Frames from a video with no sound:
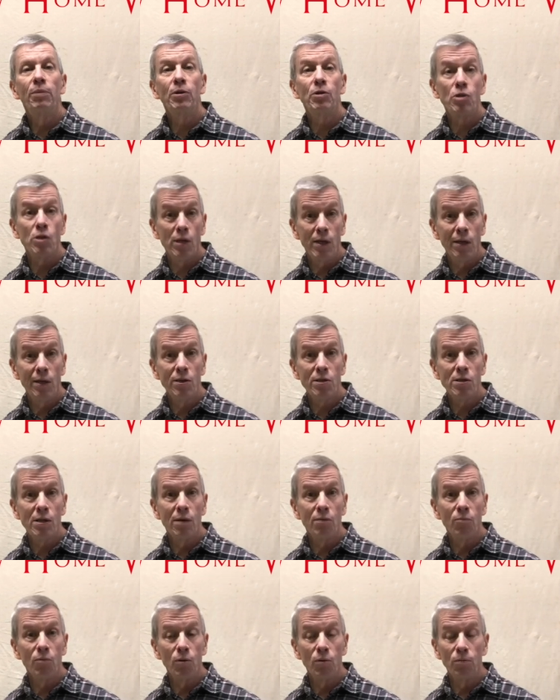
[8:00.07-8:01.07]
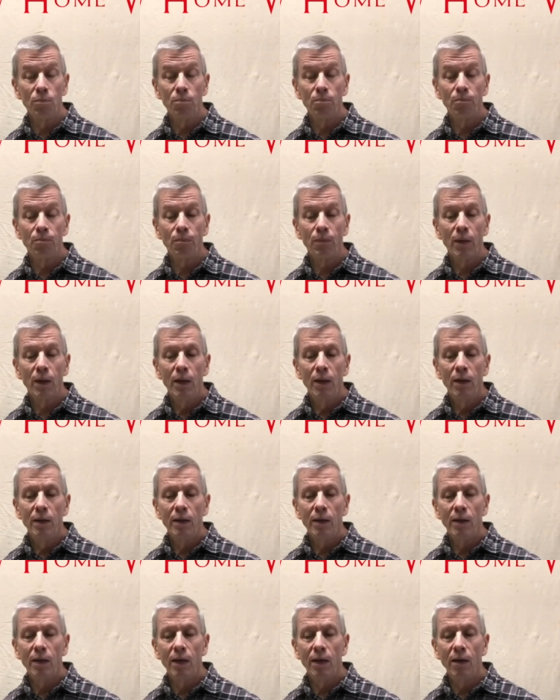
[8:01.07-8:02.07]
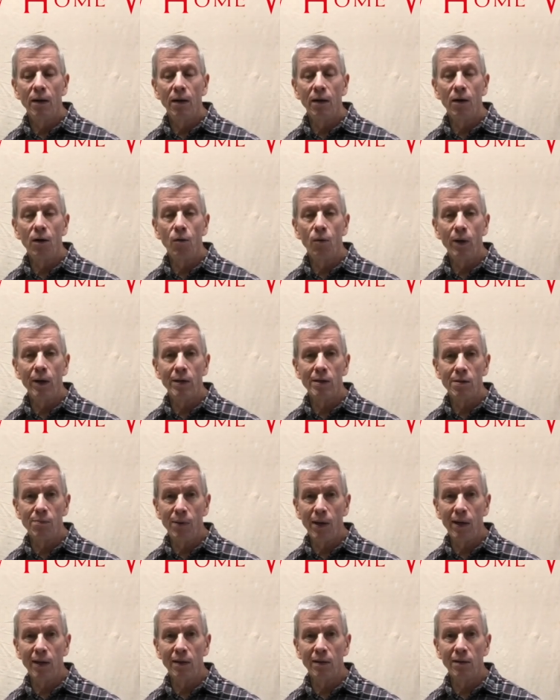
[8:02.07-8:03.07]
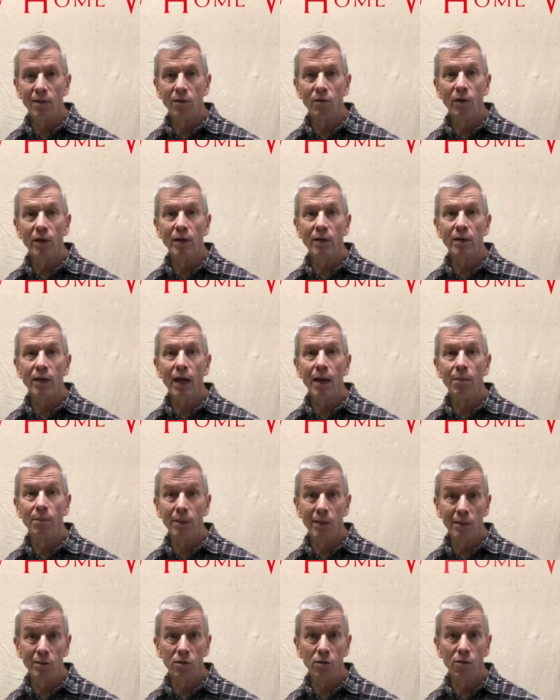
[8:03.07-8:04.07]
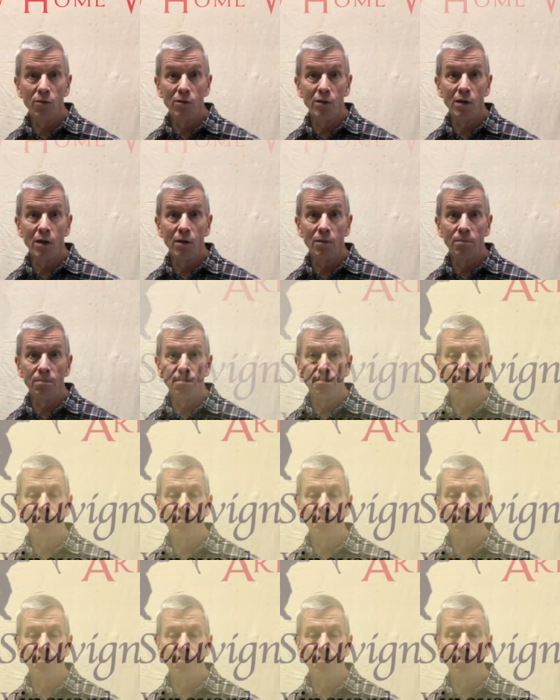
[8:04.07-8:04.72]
pitch the yeast and we'll get on our way to making a great Cabernet Sauvignon.